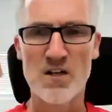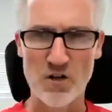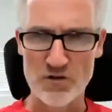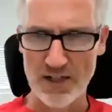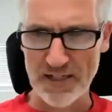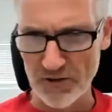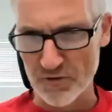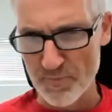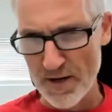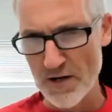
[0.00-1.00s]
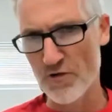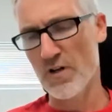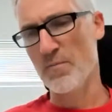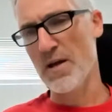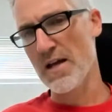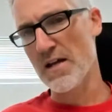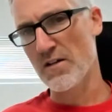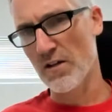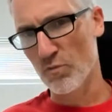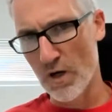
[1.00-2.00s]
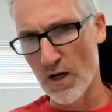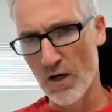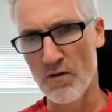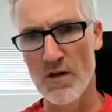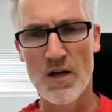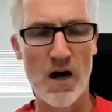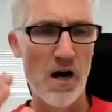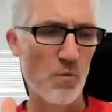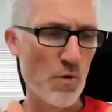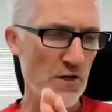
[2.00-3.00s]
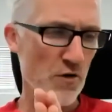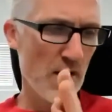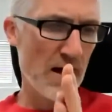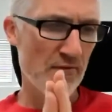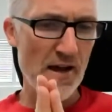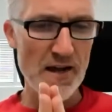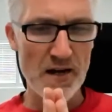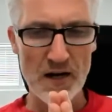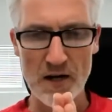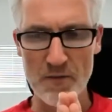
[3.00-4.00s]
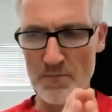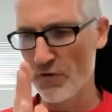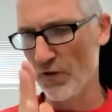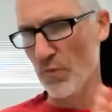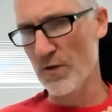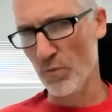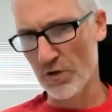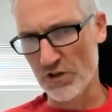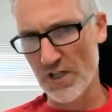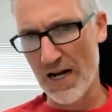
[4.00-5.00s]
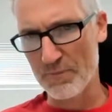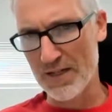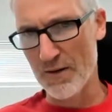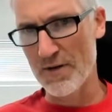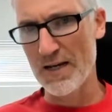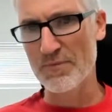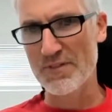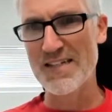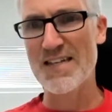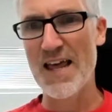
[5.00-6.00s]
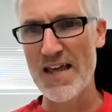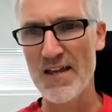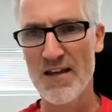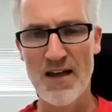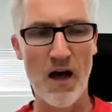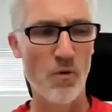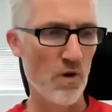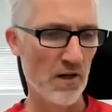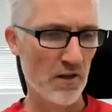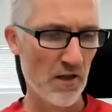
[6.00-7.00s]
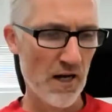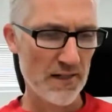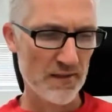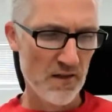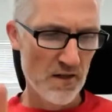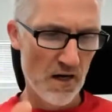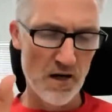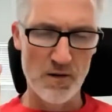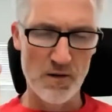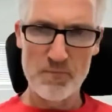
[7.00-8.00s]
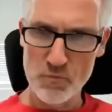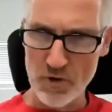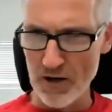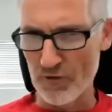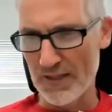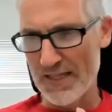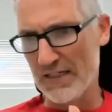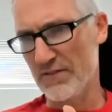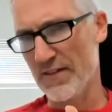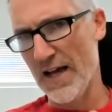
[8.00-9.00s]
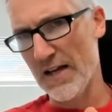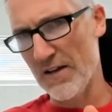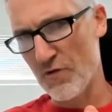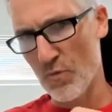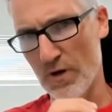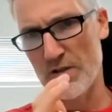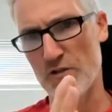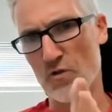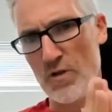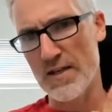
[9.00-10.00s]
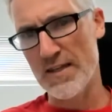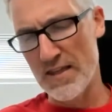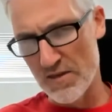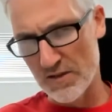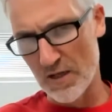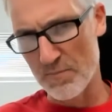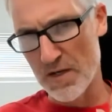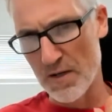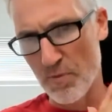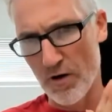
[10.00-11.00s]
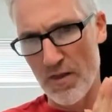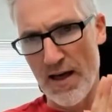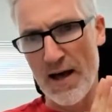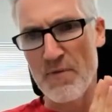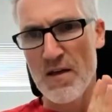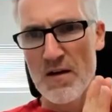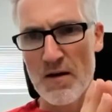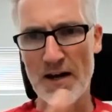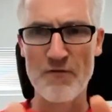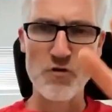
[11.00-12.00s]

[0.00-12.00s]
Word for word: Go check out his Patreon page as well. Um, we do have a uh, music reading workshop coming up today at one o'clock. Um, we'll have a link of that if you want to join, come be a part of that. And if